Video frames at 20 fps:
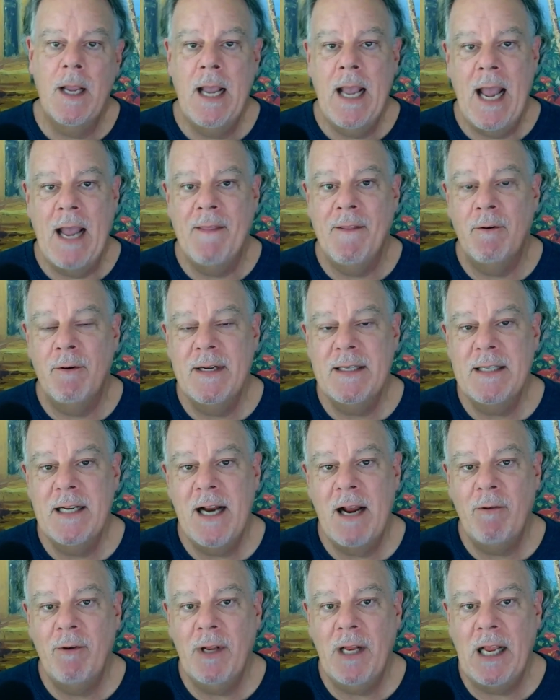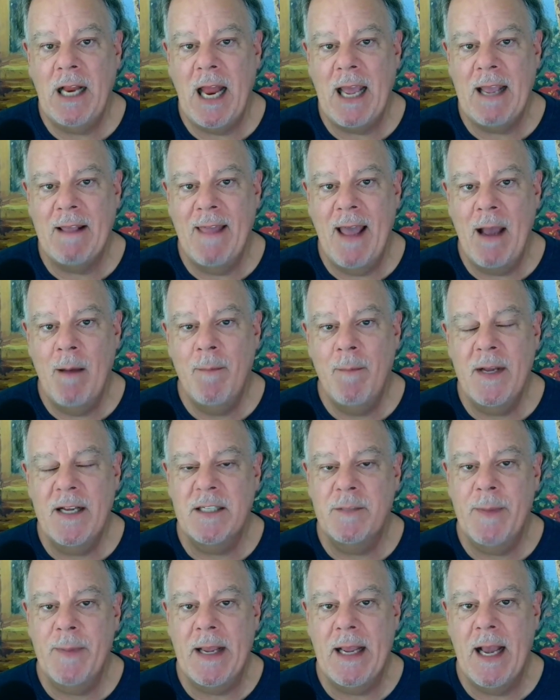And the reason I really like them
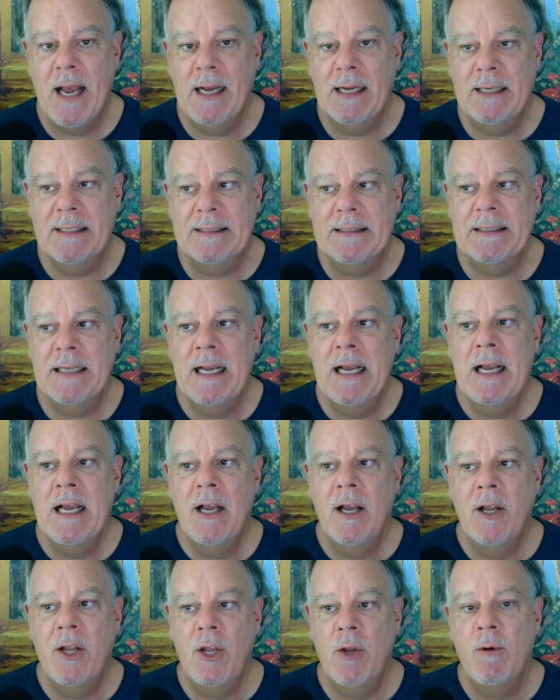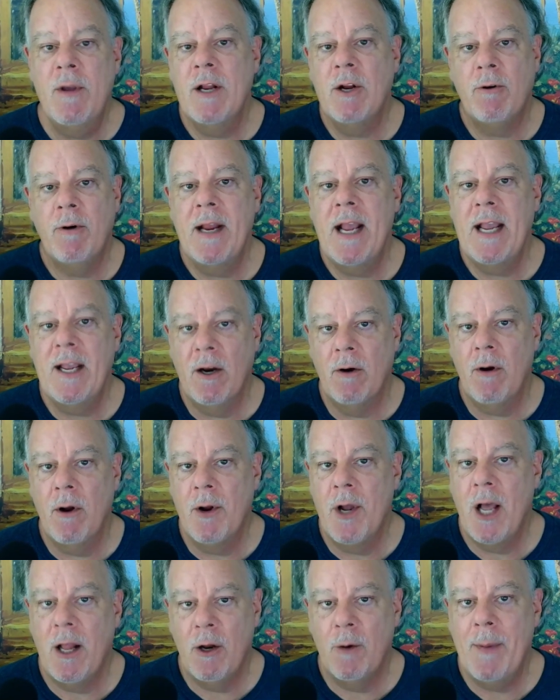is because you can create your own
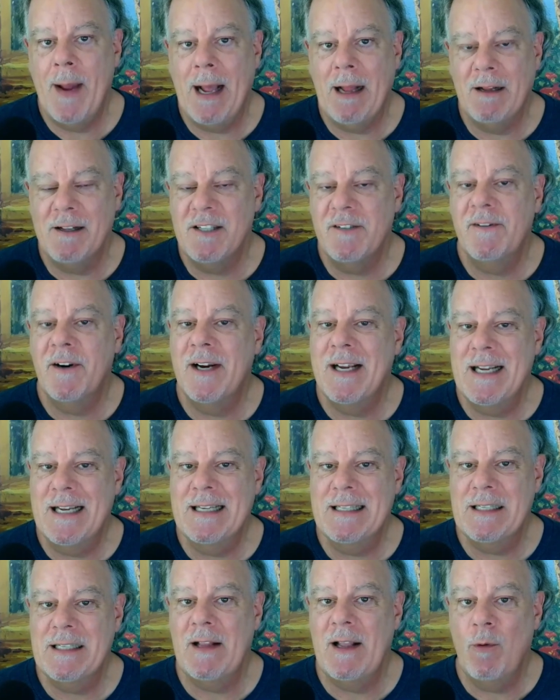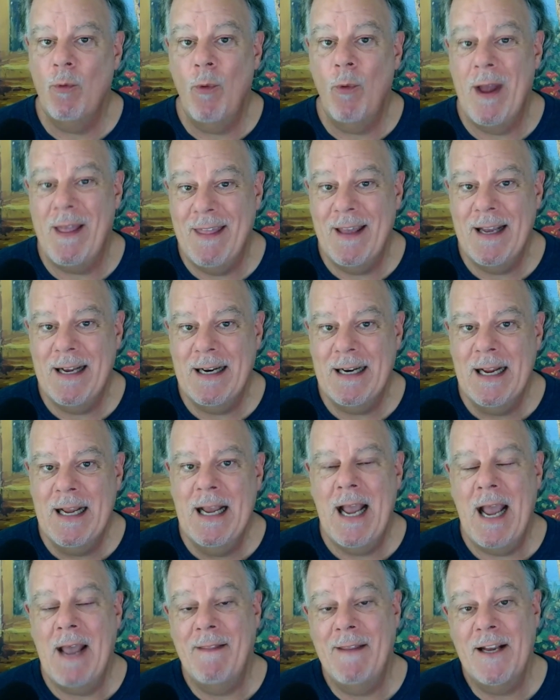color palettes very easily with it.
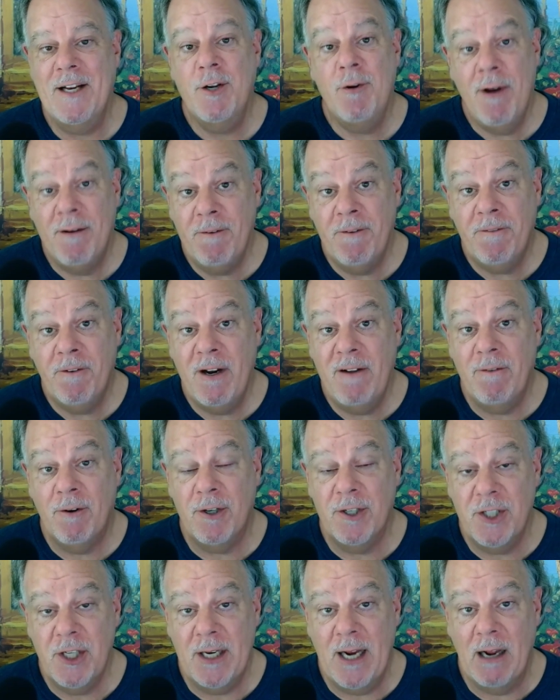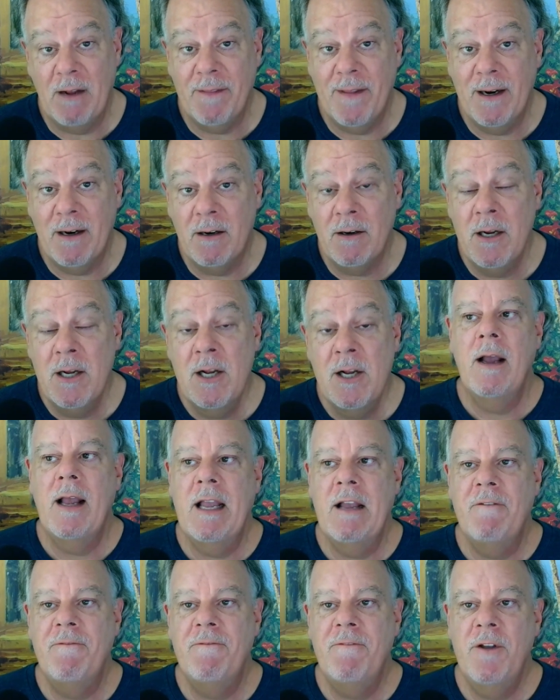And they do have a free version out there.
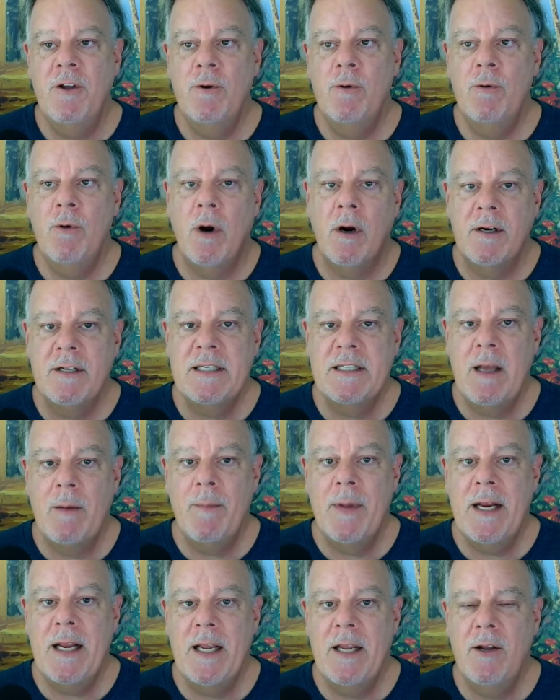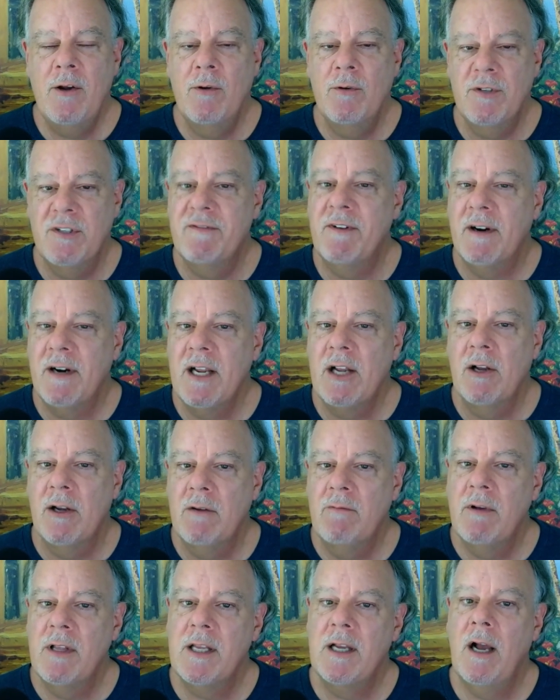If you are somebody who's very good
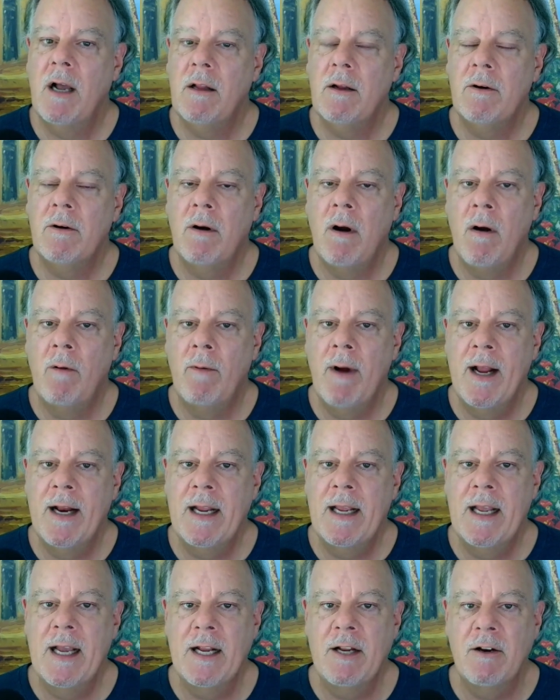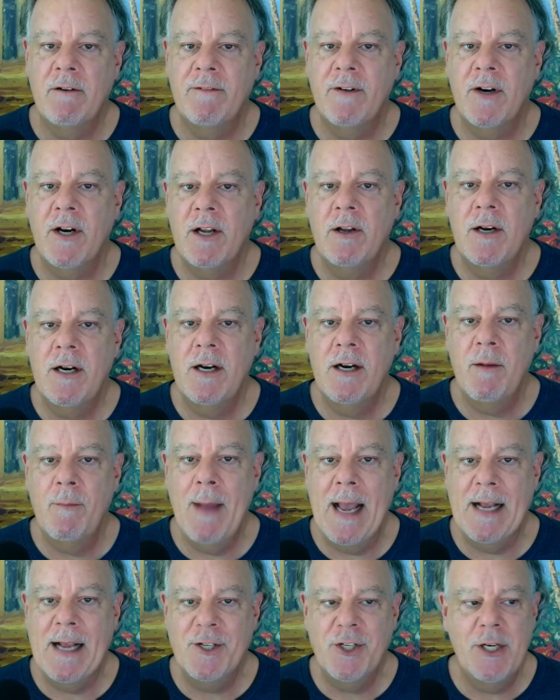with color already and you're very good at
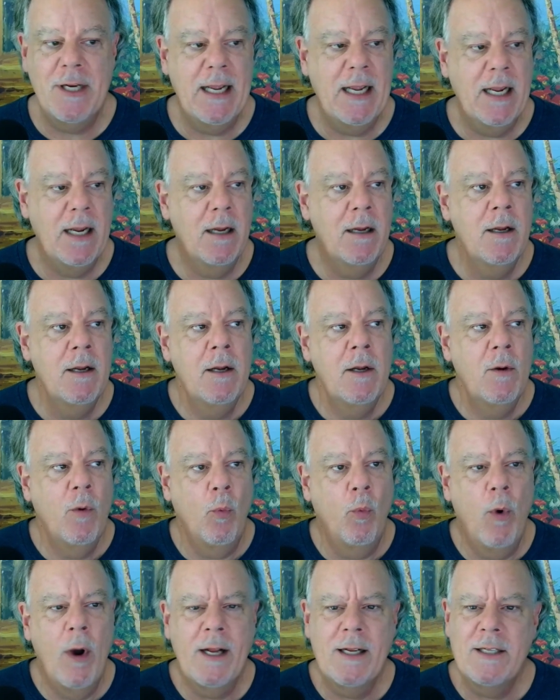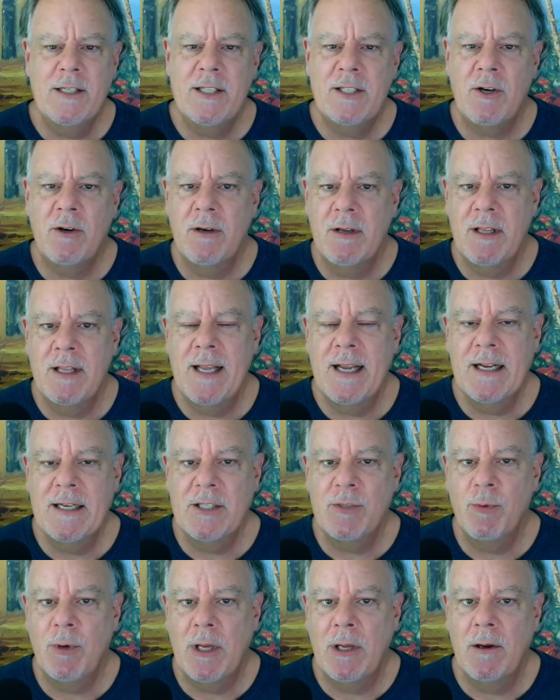imagining what certain
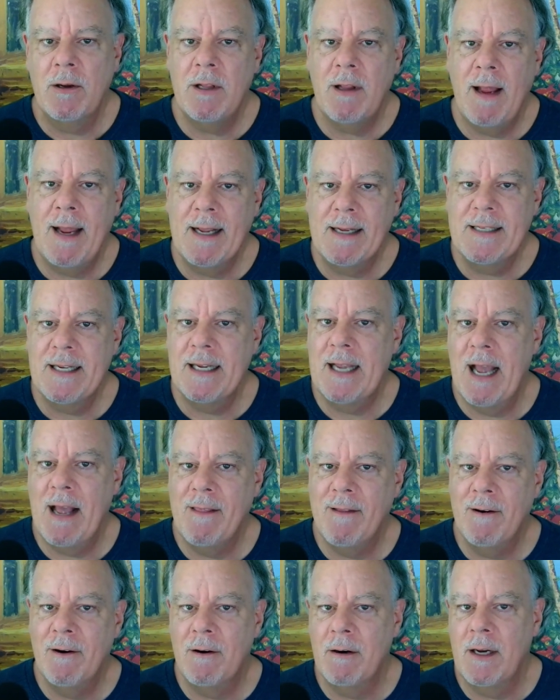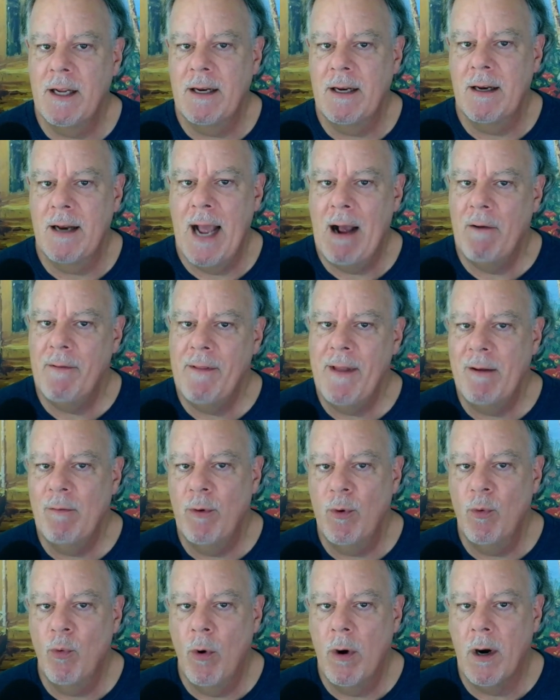things would look like together and how they
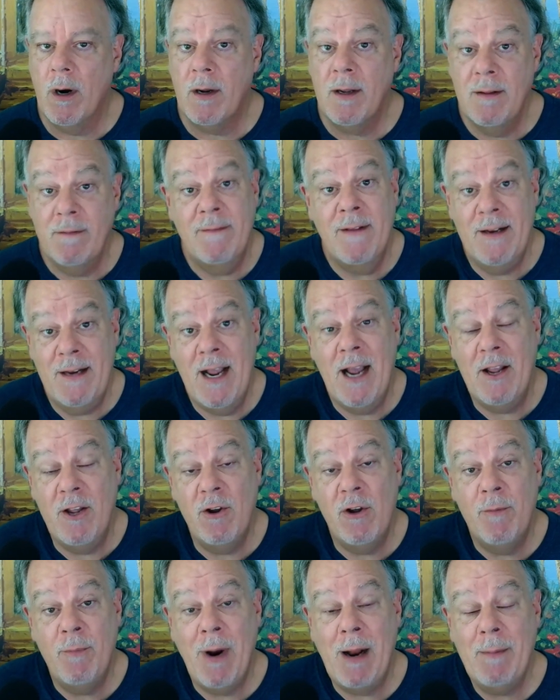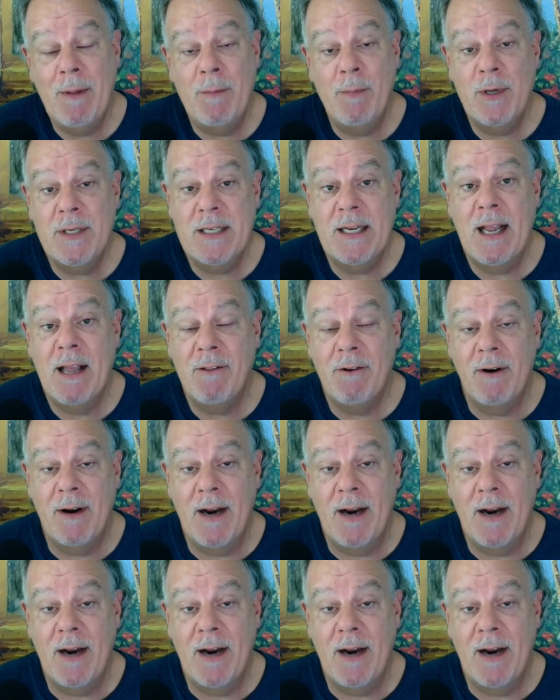would work, then yeah, you could probably put together a